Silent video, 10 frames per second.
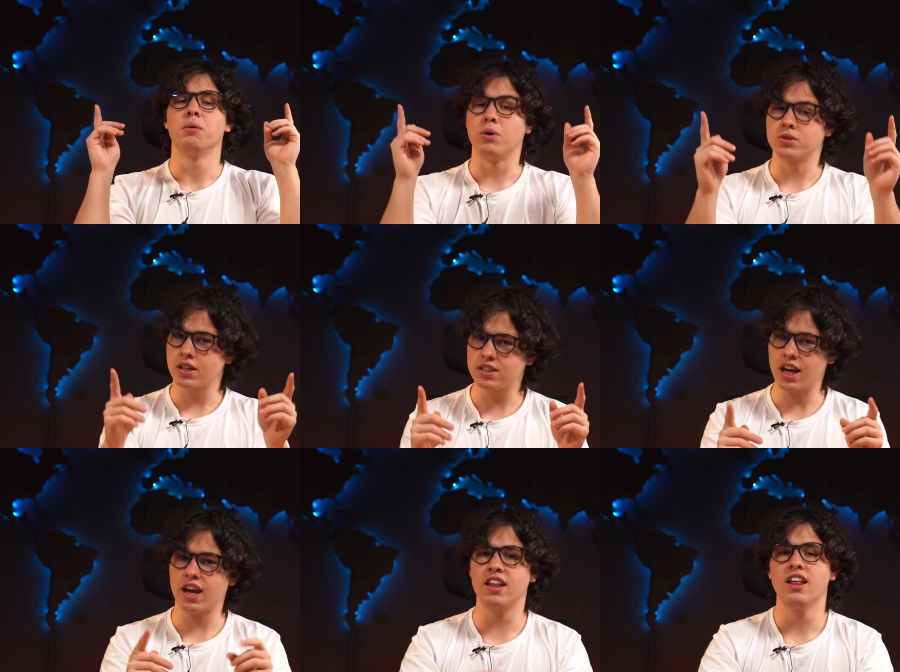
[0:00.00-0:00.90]
Post a
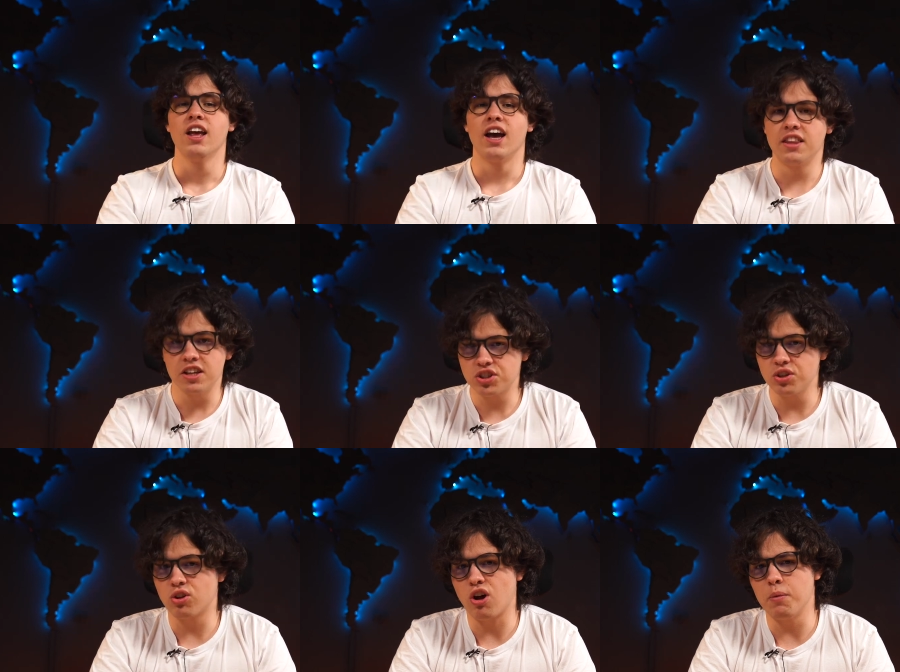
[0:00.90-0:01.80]
second
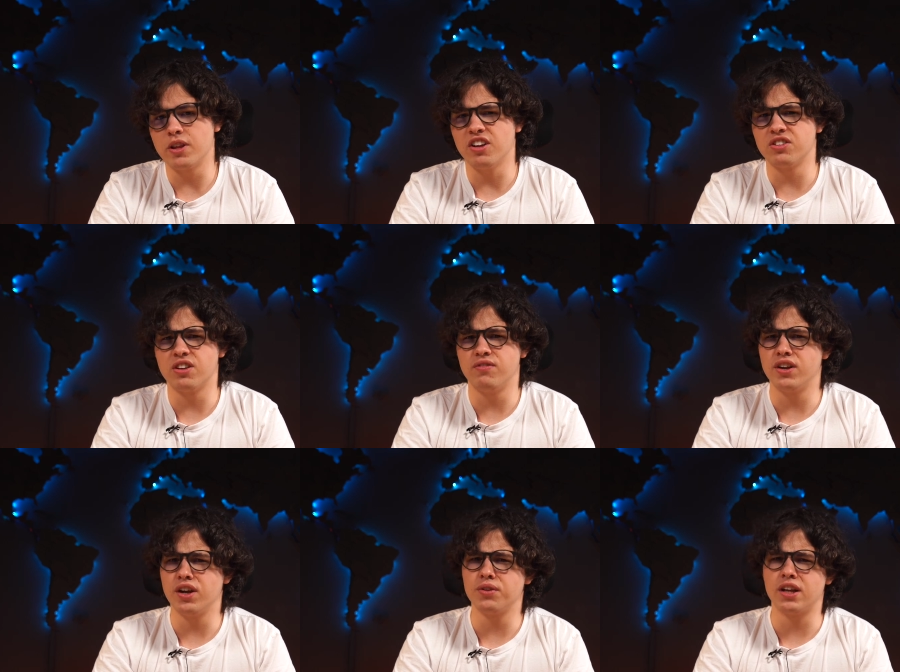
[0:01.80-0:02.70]
additional comment under the
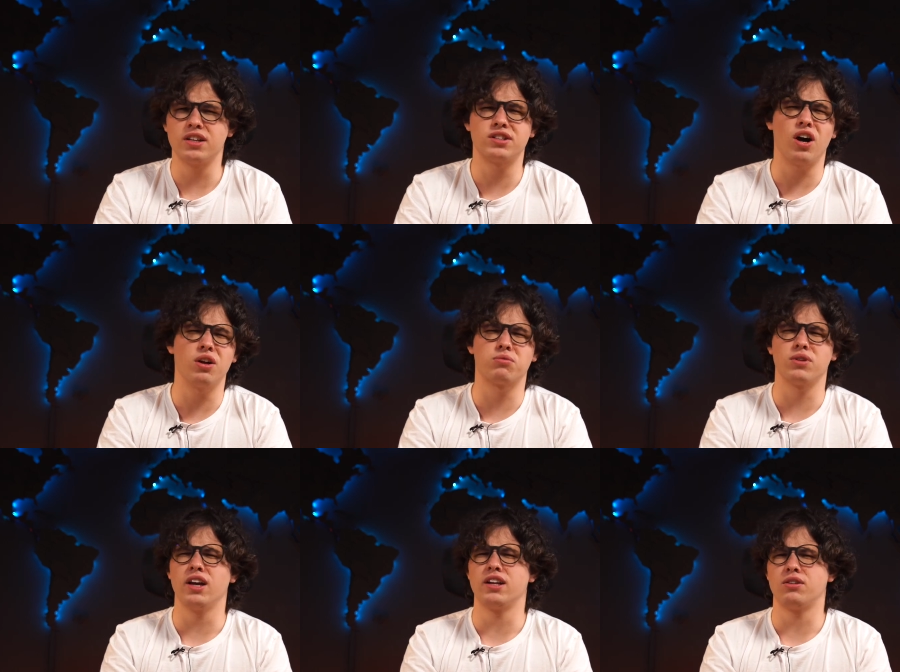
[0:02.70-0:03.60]
video that is
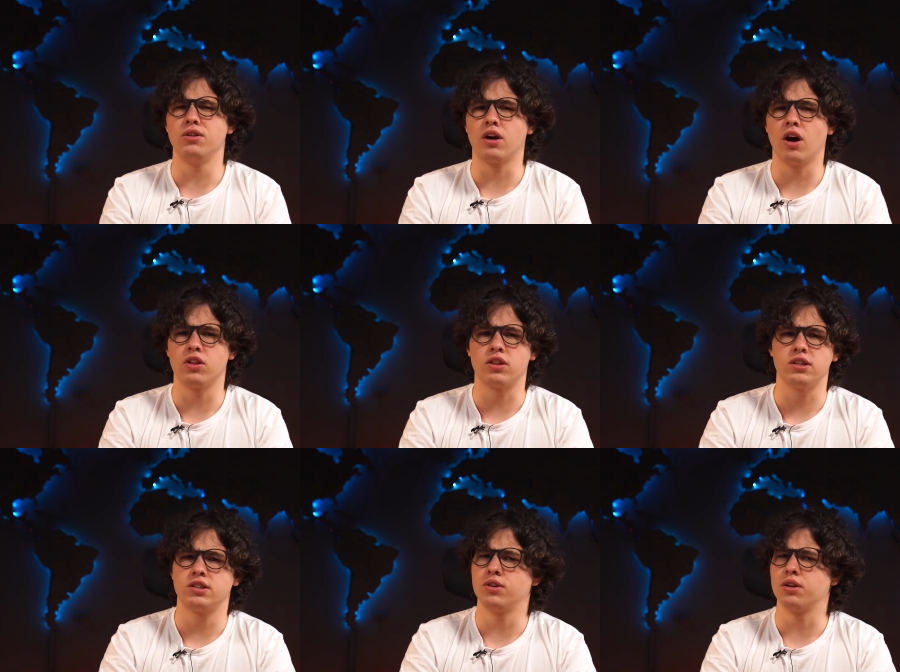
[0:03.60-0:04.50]
unrelated to the
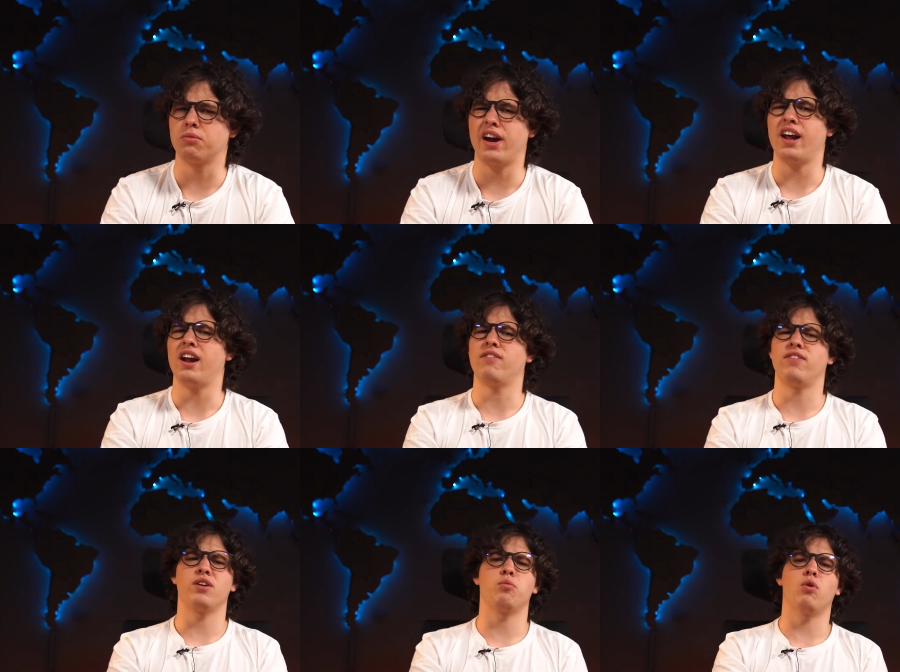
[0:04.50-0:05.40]
contest. You can write
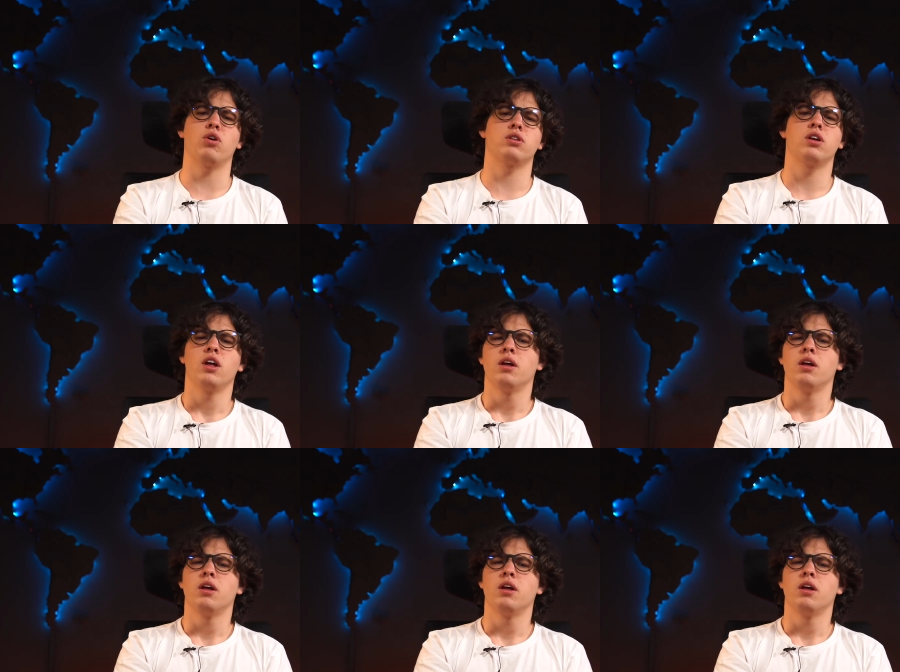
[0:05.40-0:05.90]
anything you want.